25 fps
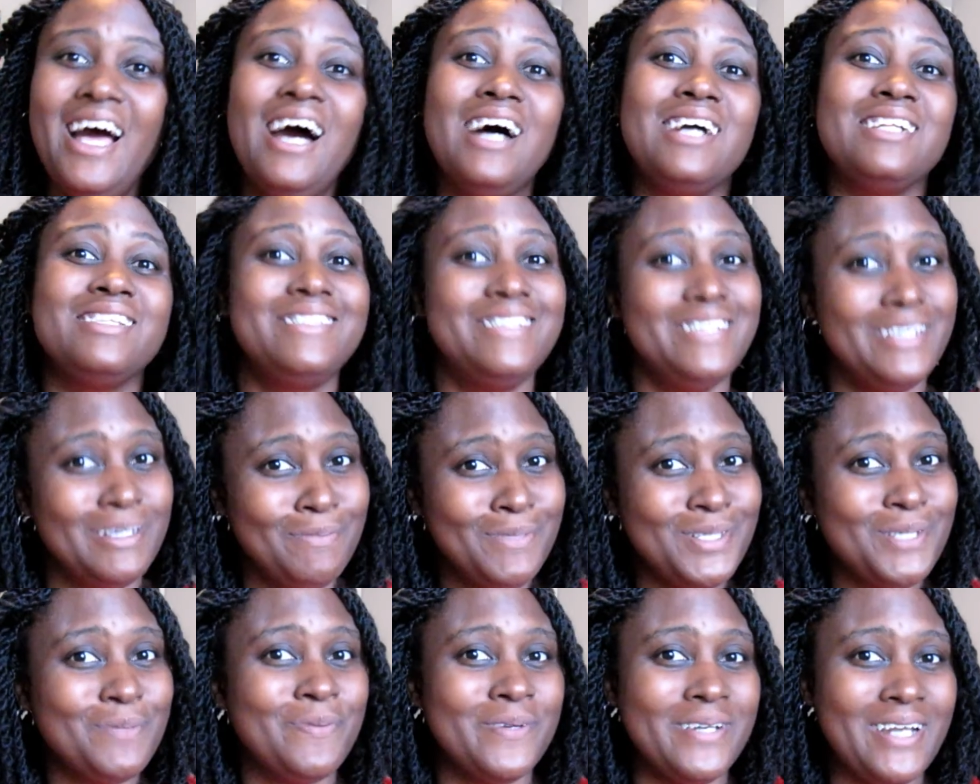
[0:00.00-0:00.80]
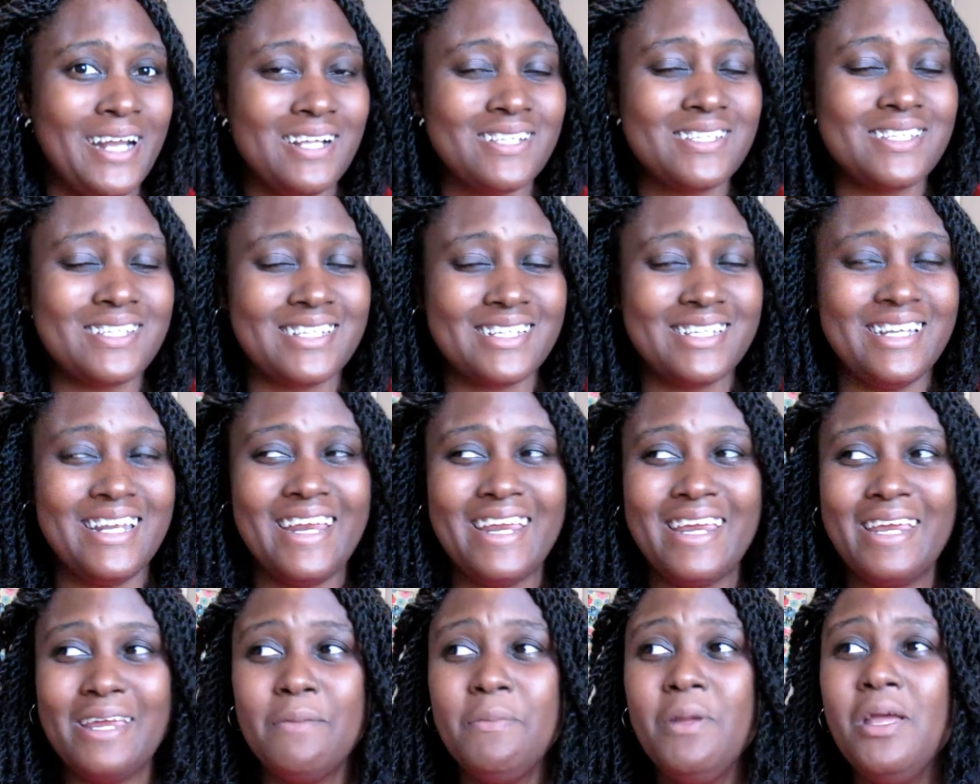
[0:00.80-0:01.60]
attempt to pronounce his
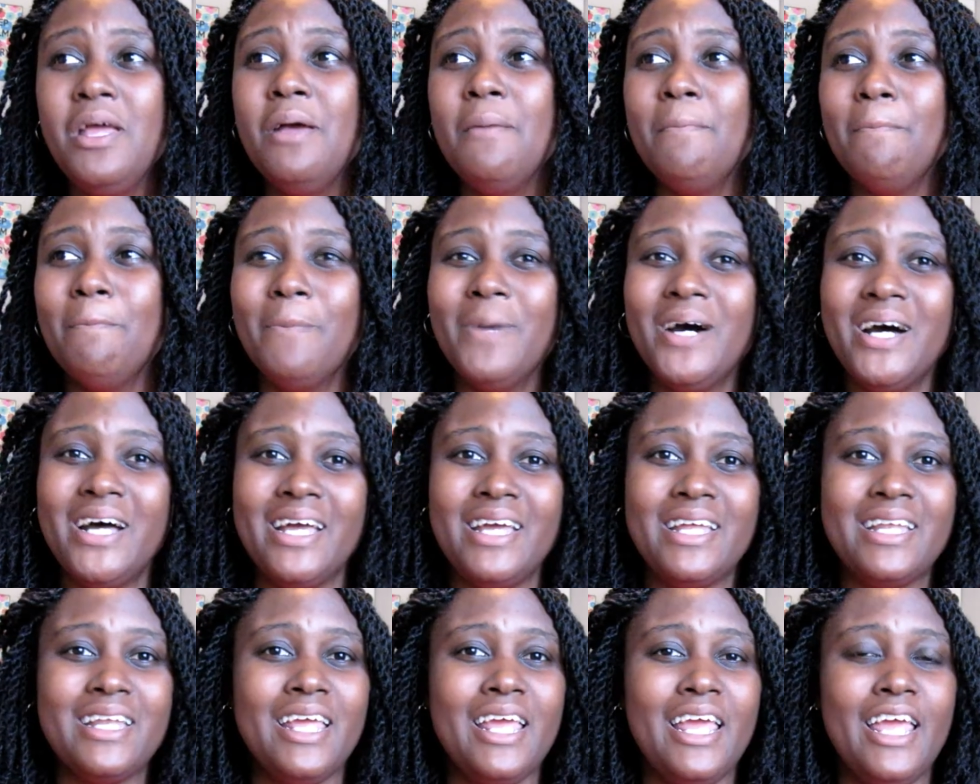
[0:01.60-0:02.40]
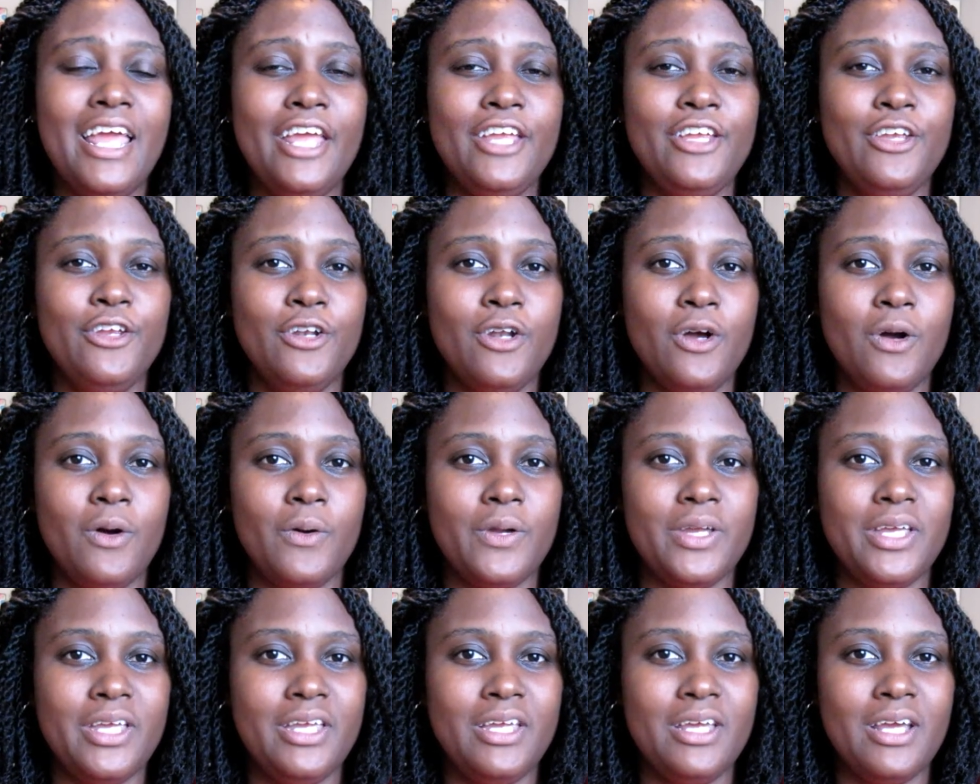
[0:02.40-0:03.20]
name, but,
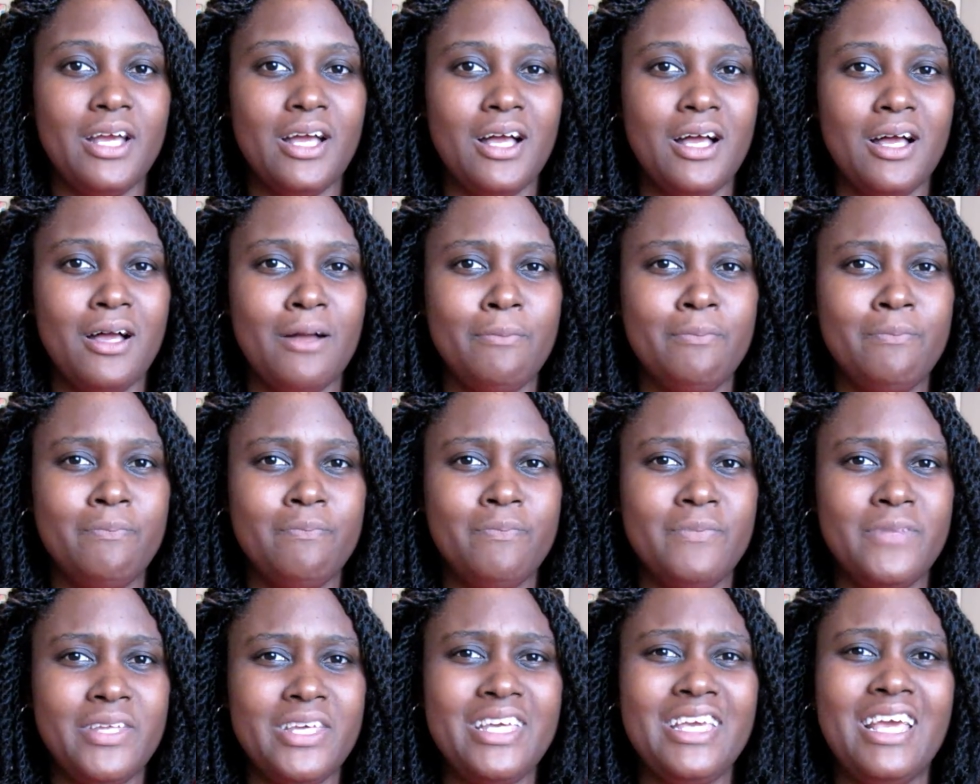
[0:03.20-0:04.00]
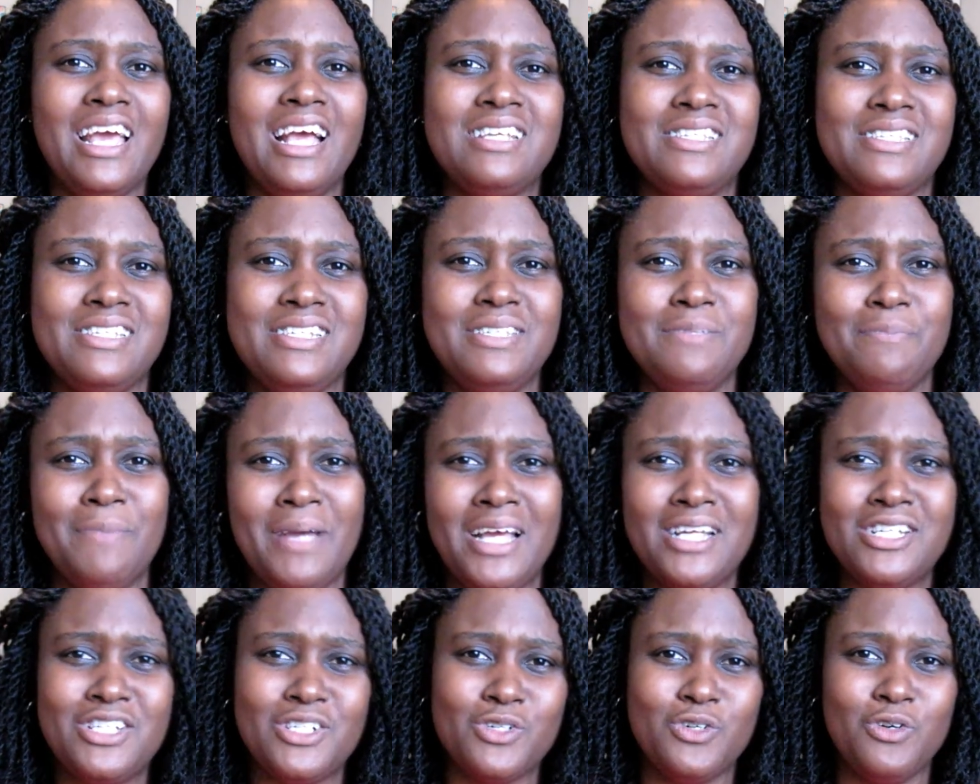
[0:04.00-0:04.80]
he has these
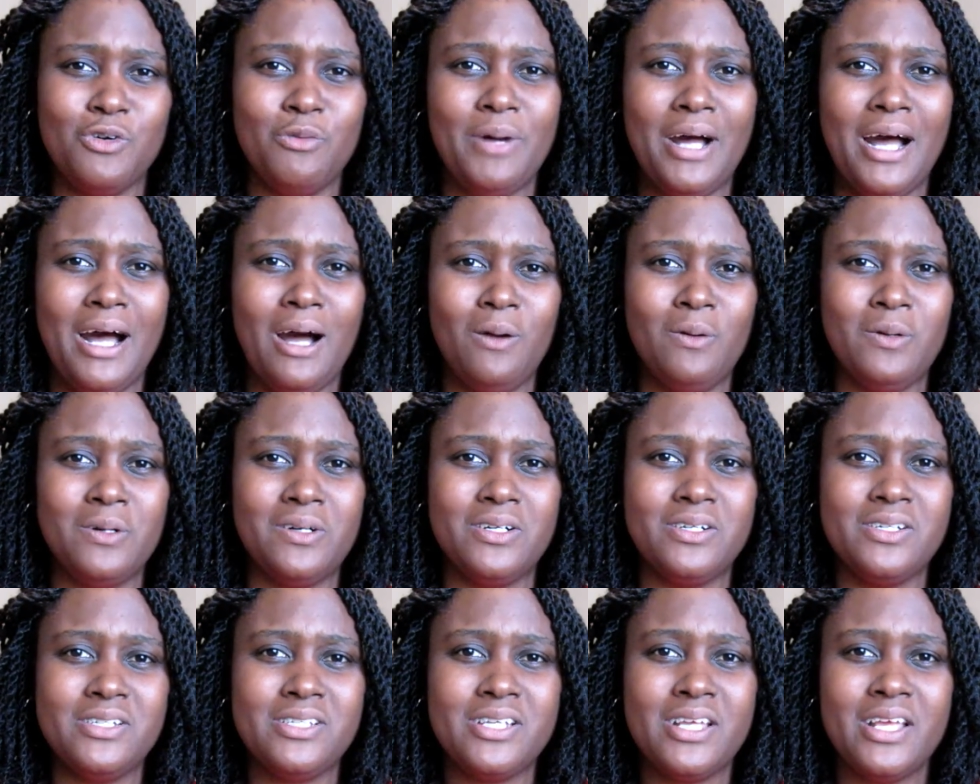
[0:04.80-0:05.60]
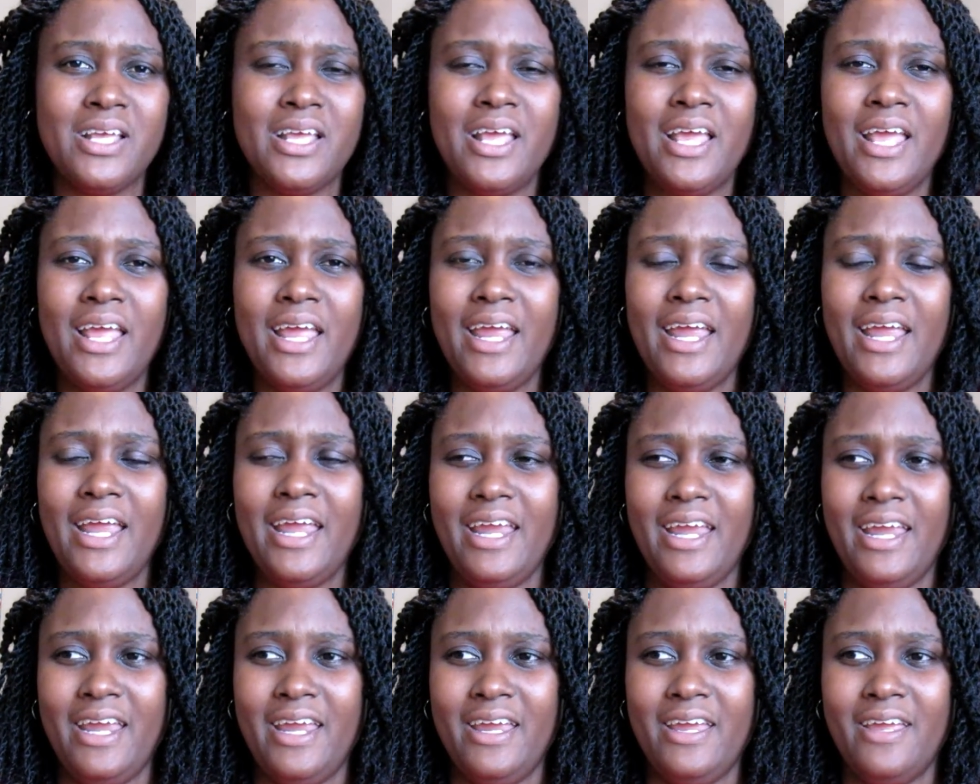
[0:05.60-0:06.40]
magical powers,
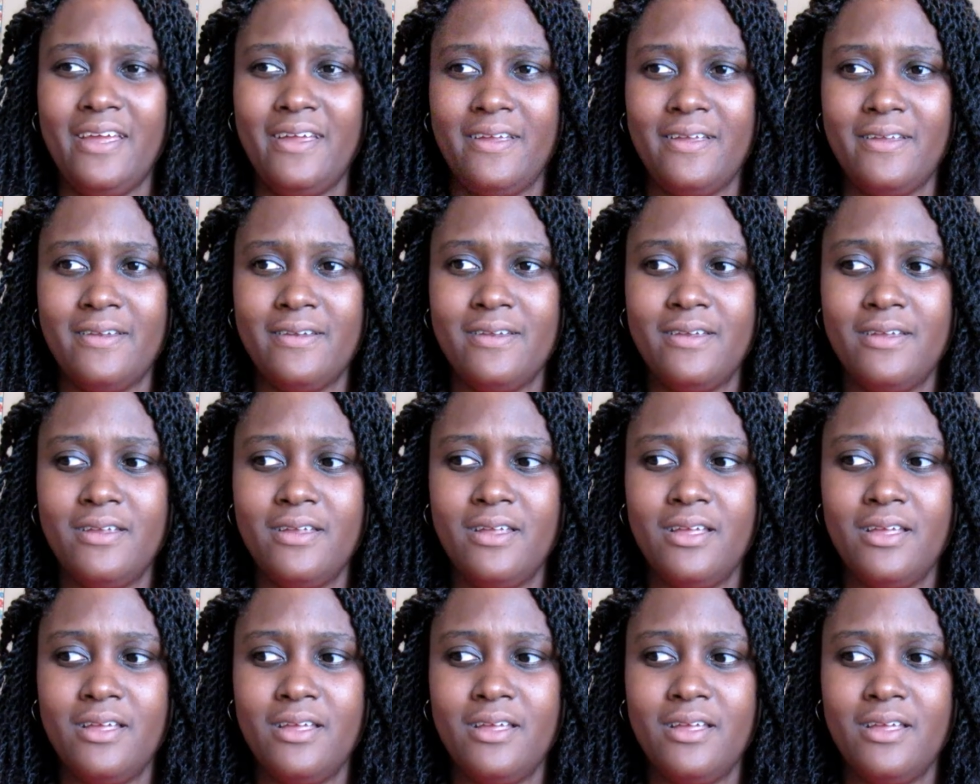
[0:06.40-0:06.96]
and